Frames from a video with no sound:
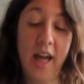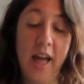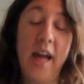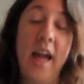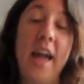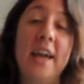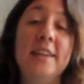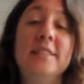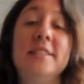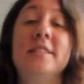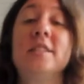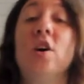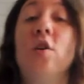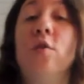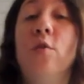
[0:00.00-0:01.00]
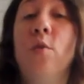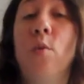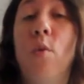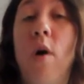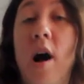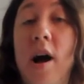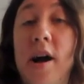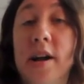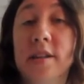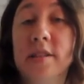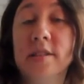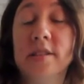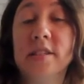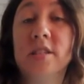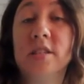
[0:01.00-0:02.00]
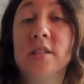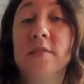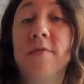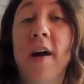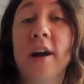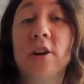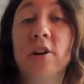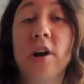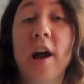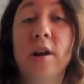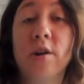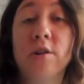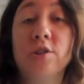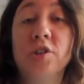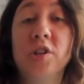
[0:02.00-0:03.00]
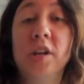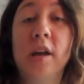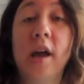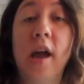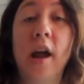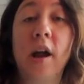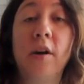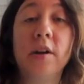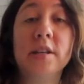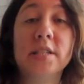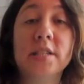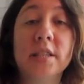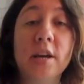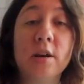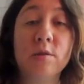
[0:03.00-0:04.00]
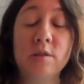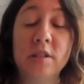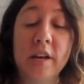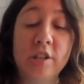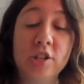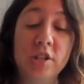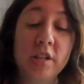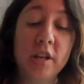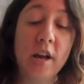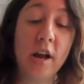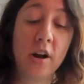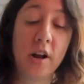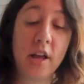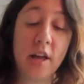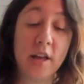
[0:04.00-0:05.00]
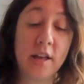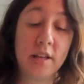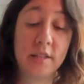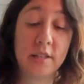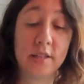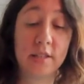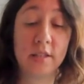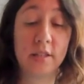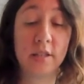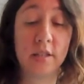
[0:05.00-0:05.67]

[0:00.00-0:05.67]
Ace of Wands. This is fire energy. Aries, Leo, Sagittarius.